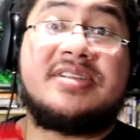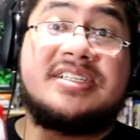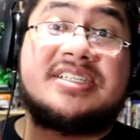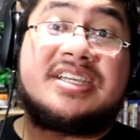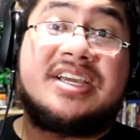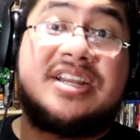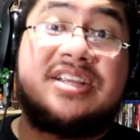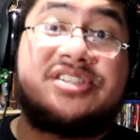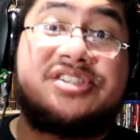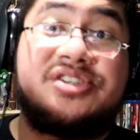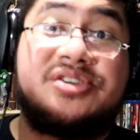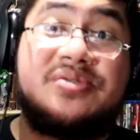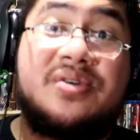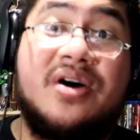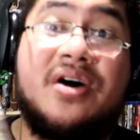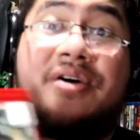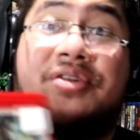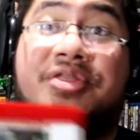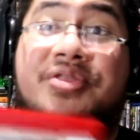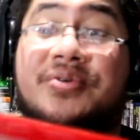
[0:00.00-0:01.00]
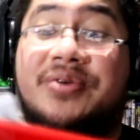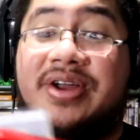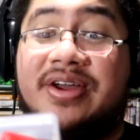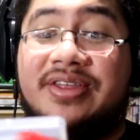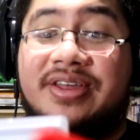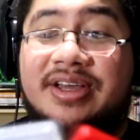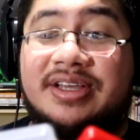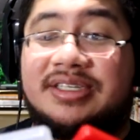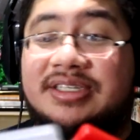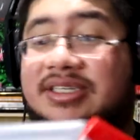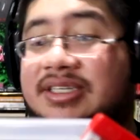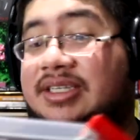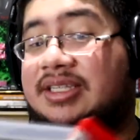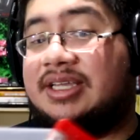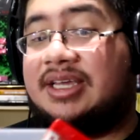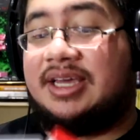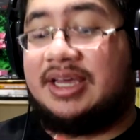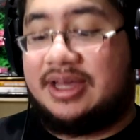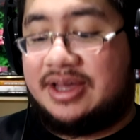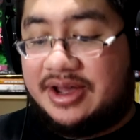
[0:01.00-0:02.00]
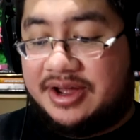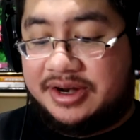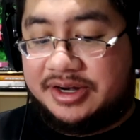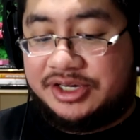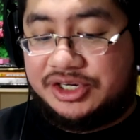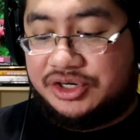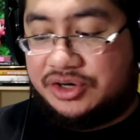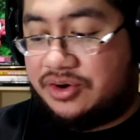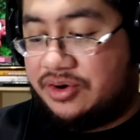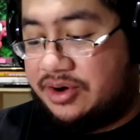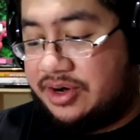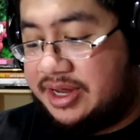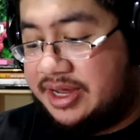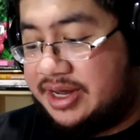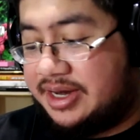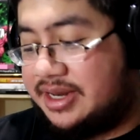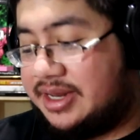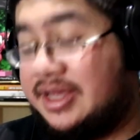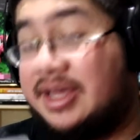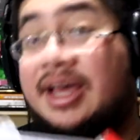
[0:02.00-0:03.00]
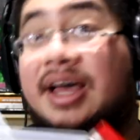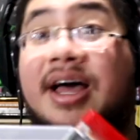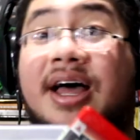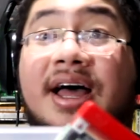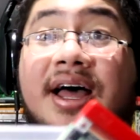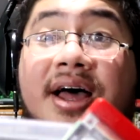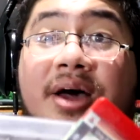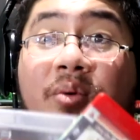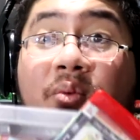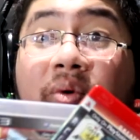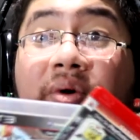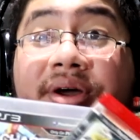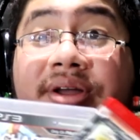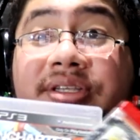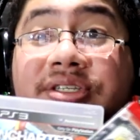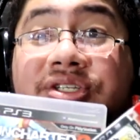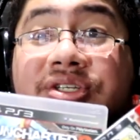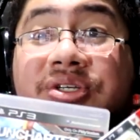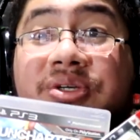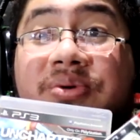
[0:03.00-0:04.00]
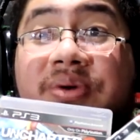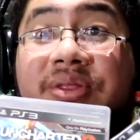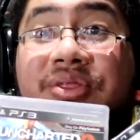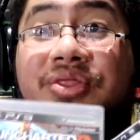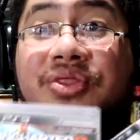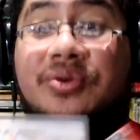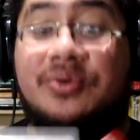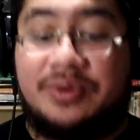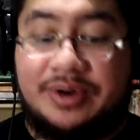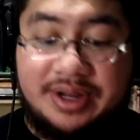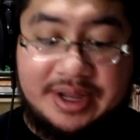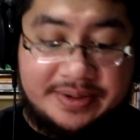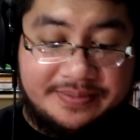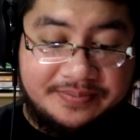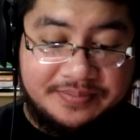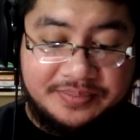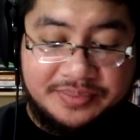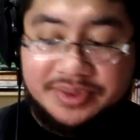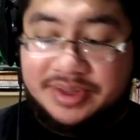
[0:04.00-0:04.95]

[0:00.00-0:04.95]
just gonna do all three of this: the Uncharted, uh, one, two, and three.